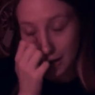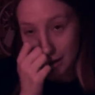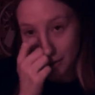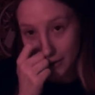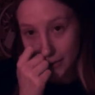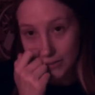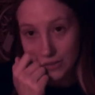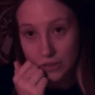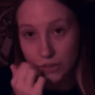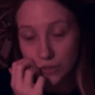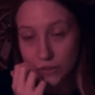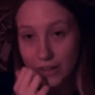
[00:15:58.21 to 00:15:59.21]
I don't know if it's
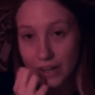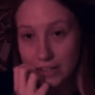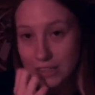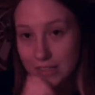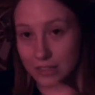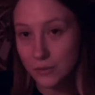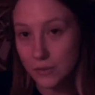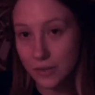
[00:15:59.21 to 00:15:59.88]
correct or